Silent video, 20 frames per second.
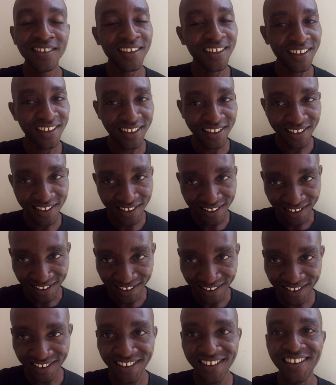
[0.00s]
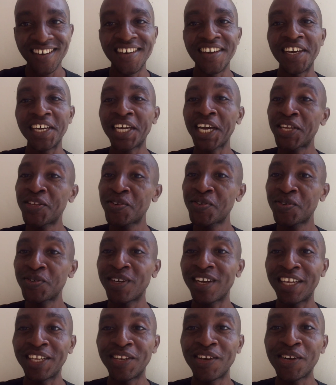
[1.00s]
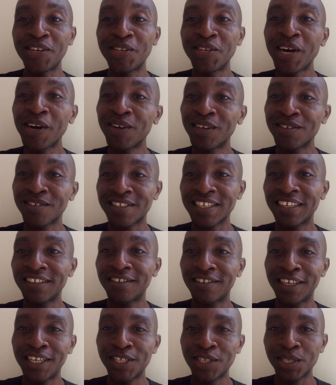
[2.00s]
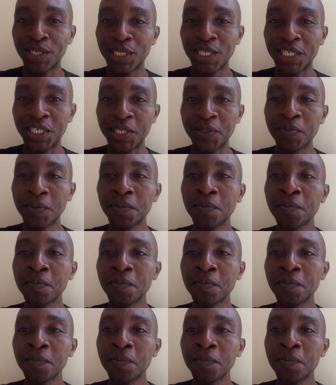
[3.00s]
Can you don't understand the relationship?